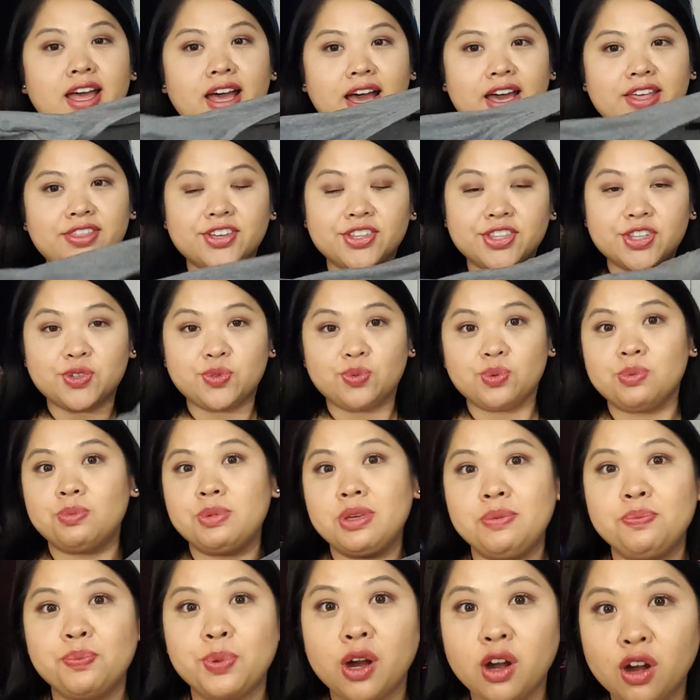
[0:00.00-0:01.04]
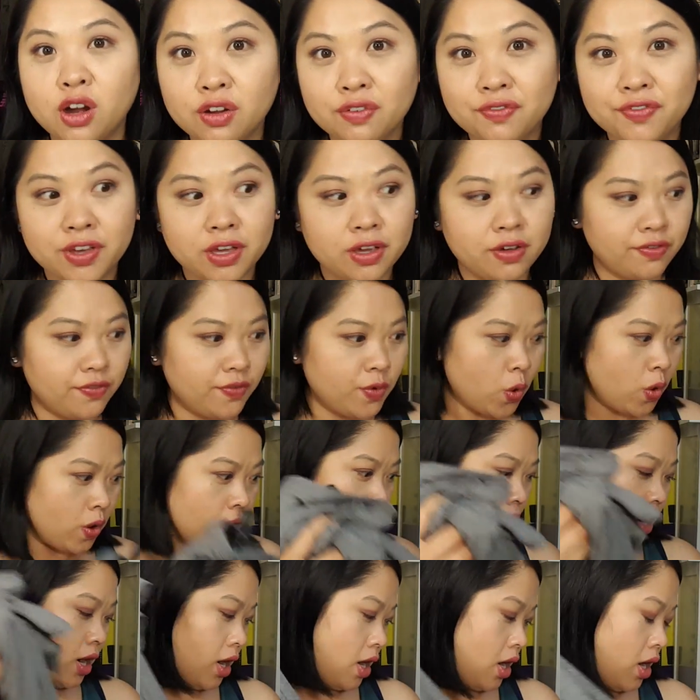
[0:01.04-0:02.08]
I thought this would be perfect
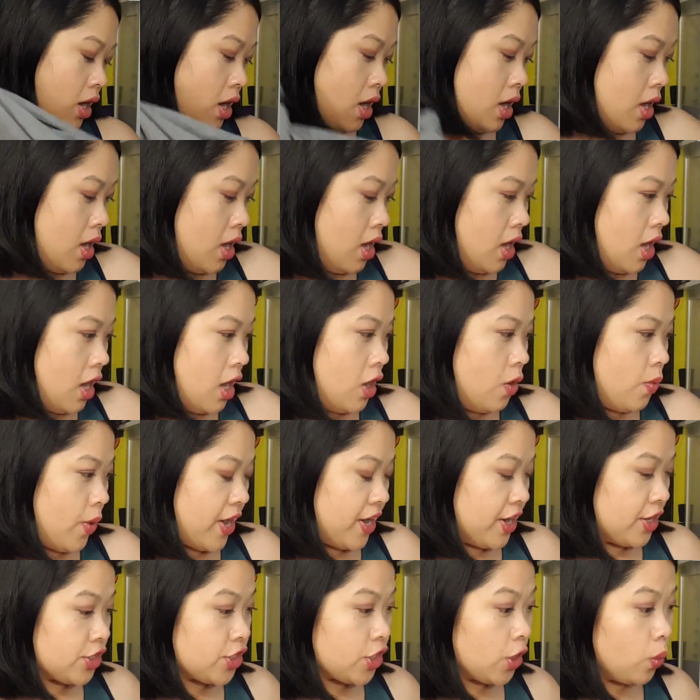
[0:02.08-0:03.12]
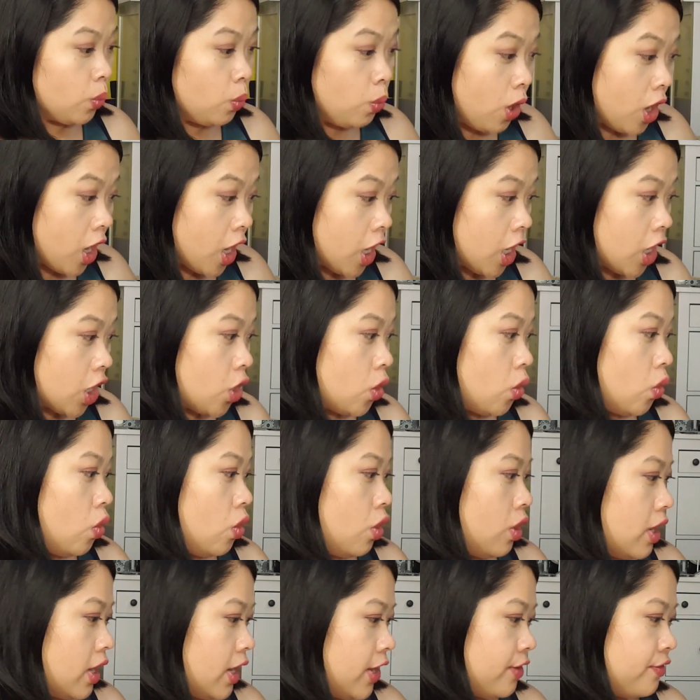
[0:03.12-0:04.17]
for uh, wearing to work
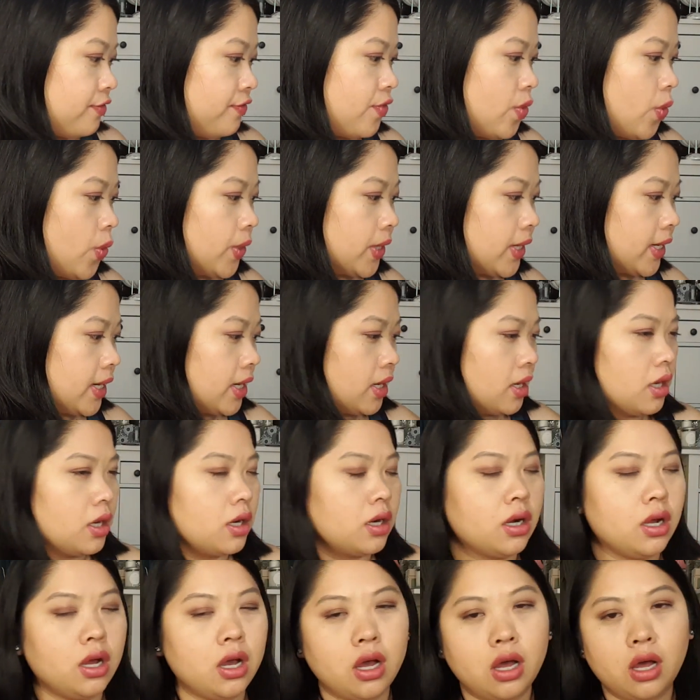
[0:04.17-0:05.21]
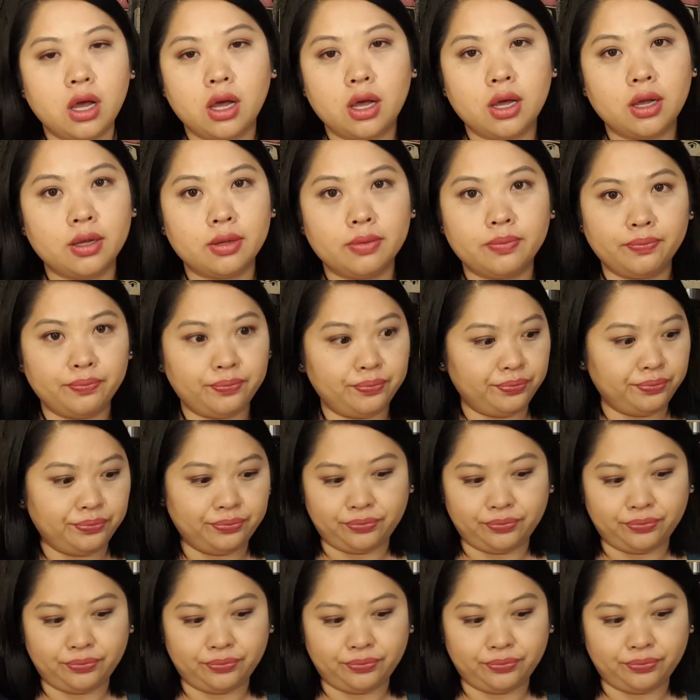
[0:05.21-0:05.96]
or for um,